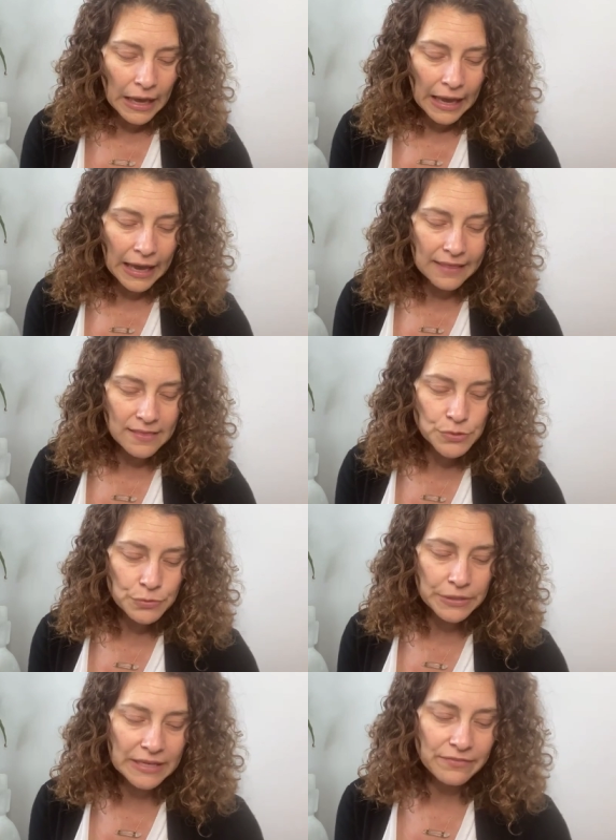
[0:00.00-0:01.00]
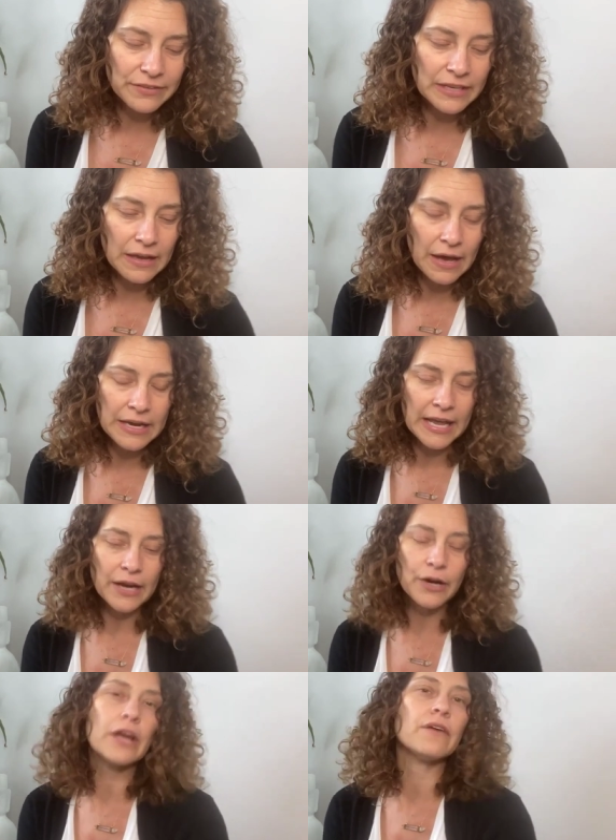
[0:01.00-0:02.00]
And this will give it an
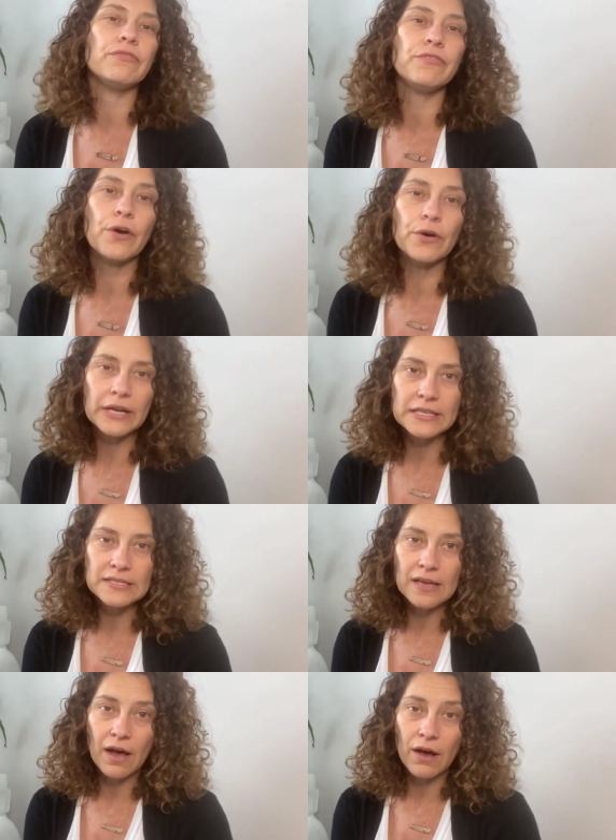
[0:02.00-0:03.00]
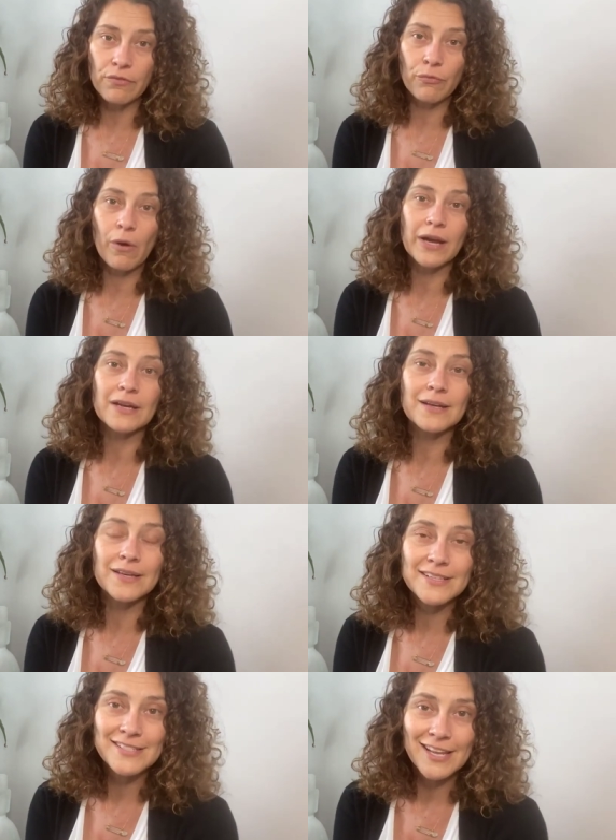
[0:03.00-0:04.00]
area of focus of what it
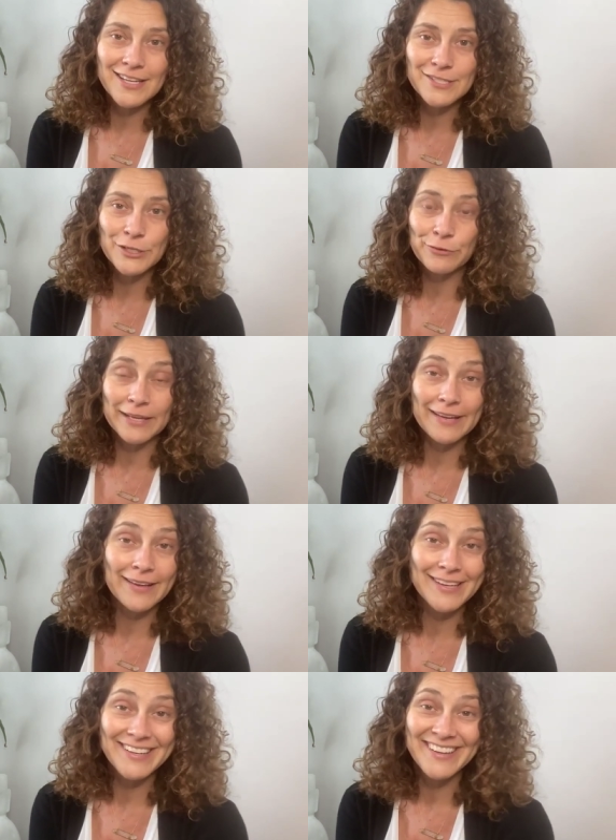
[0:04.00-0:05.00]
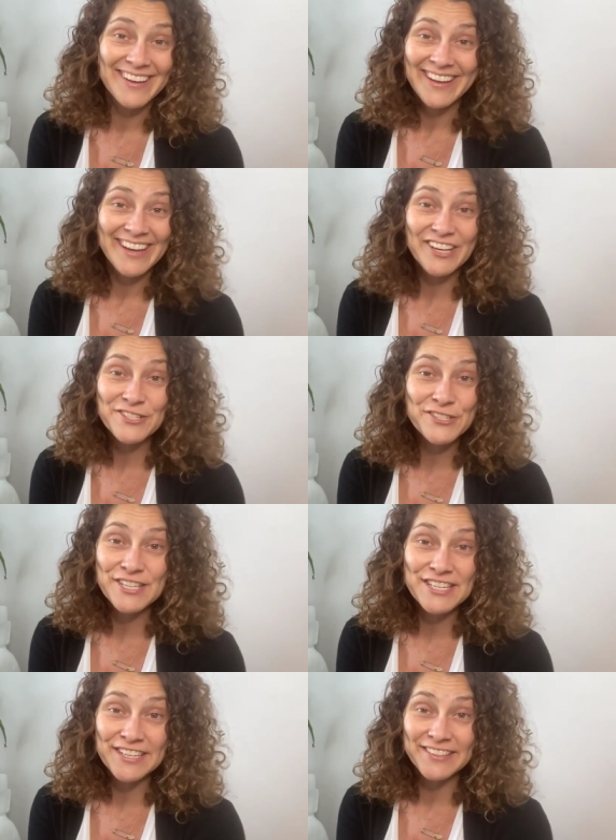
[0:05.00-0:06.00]
is that is unique. Here's the
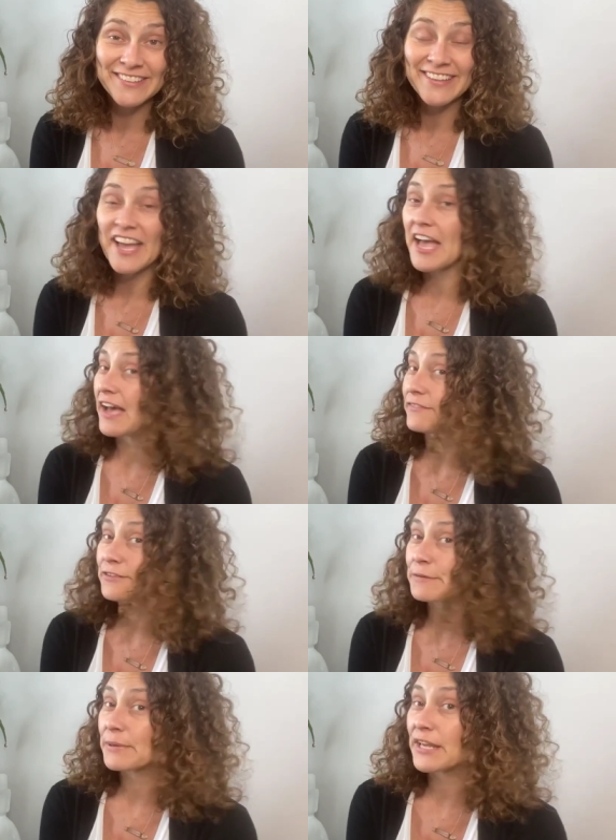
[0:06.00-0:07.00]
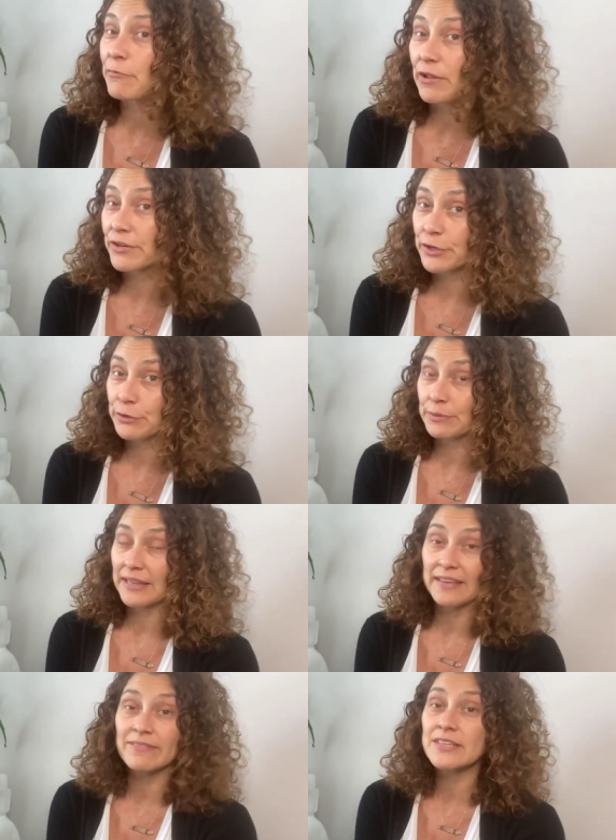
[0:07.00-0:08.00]
deal, everybody, whether you
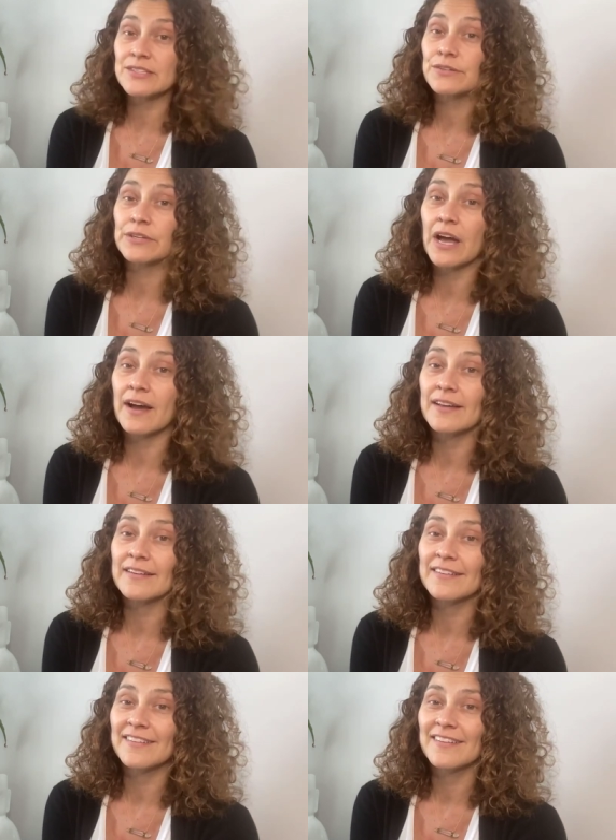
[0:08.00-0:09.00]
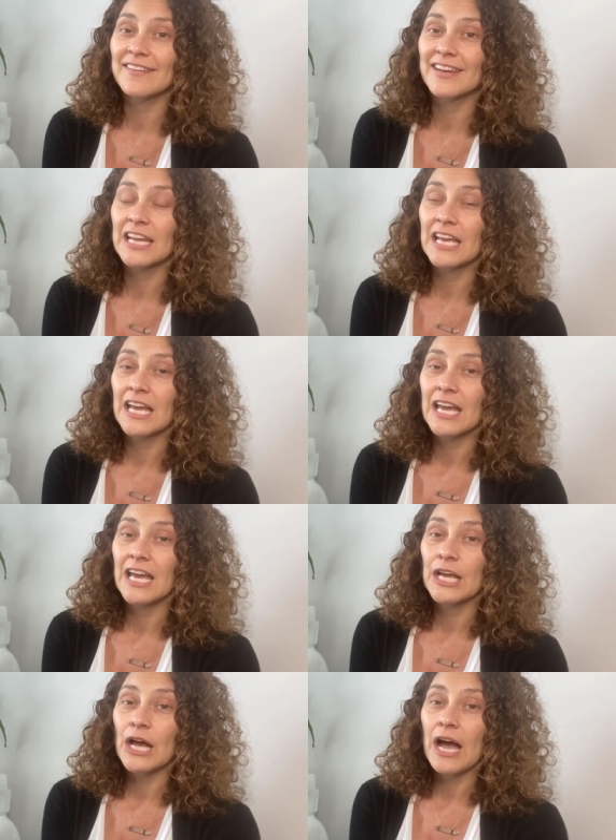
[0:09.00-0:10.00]
believe this or not,
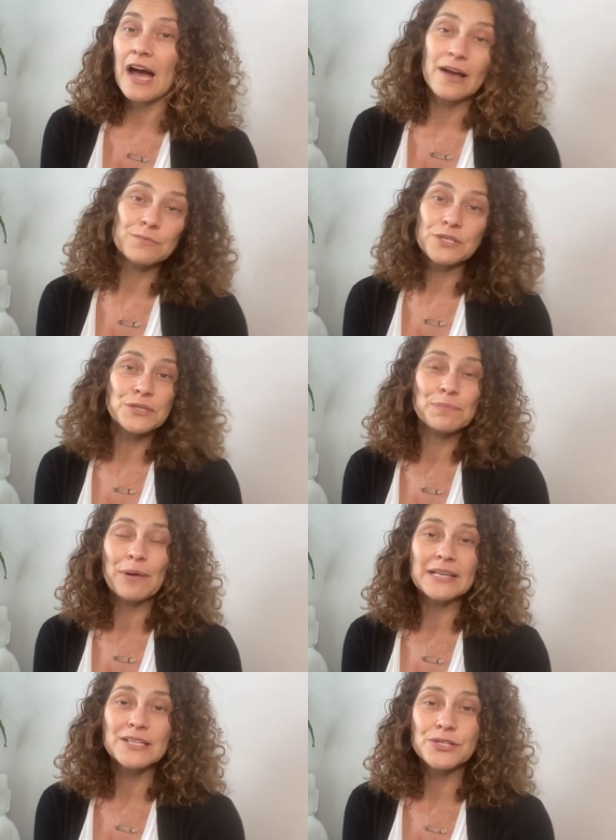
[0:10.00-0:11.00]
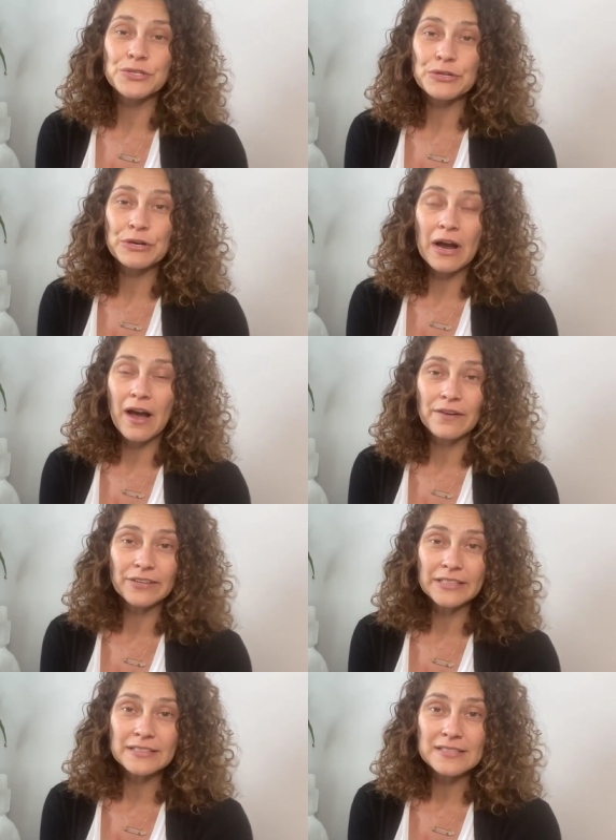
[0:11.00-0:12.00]
I'm just a practitioner of
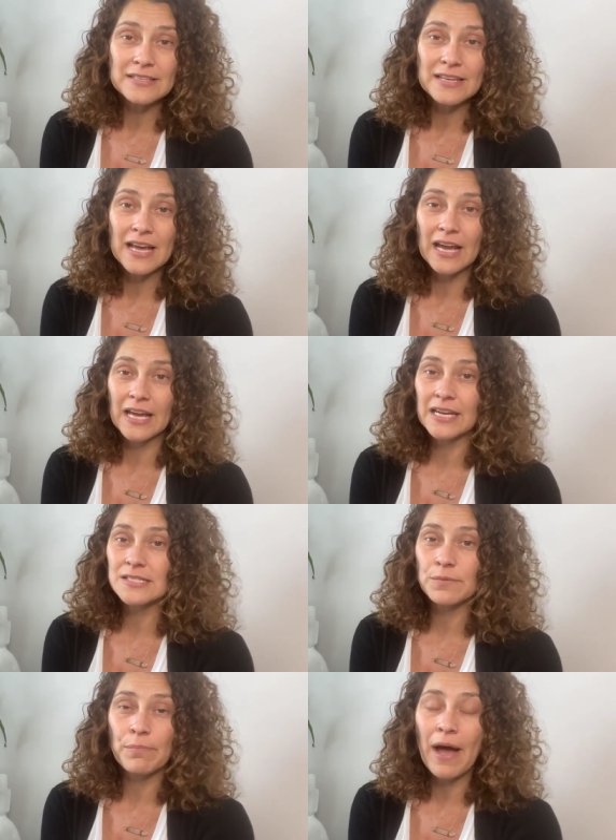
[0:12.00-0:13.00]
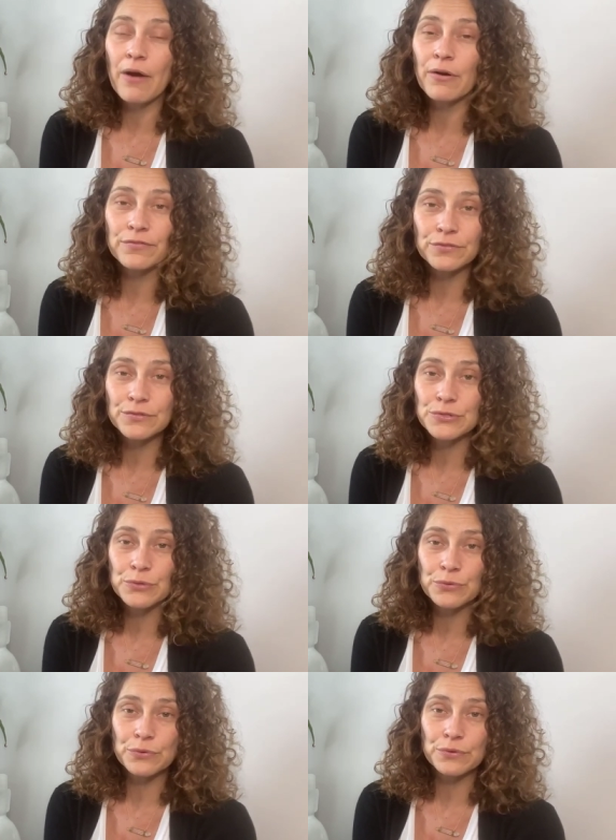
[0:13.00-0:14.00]
it, and it's a powerful
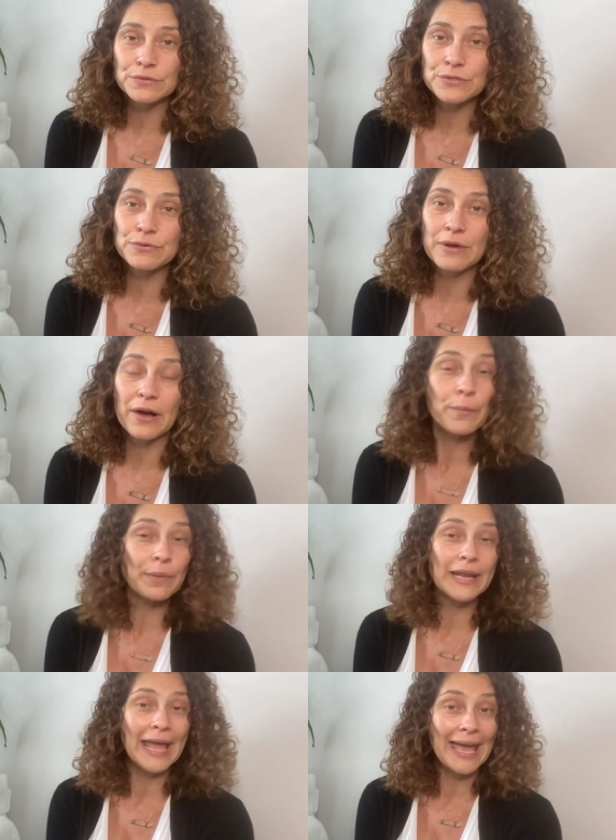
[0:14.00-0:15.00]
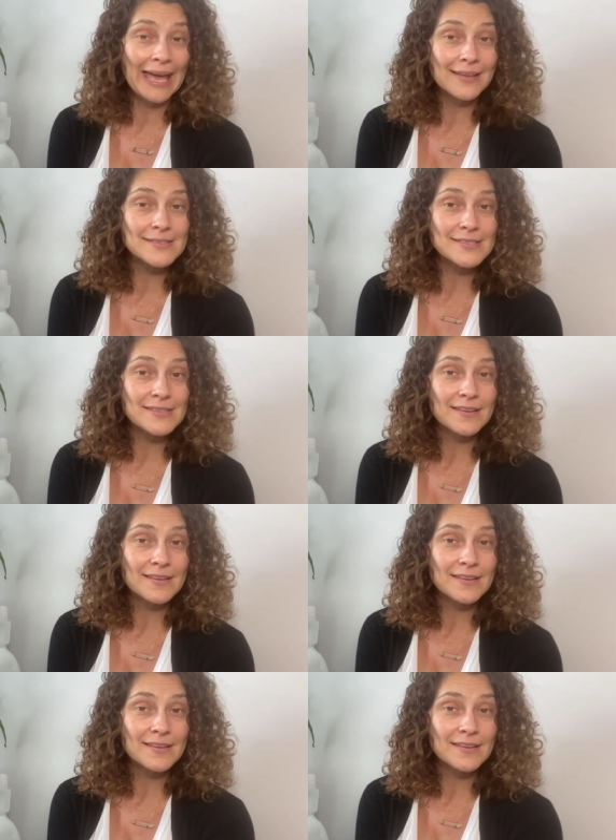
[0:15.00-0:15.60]
tool to help enhance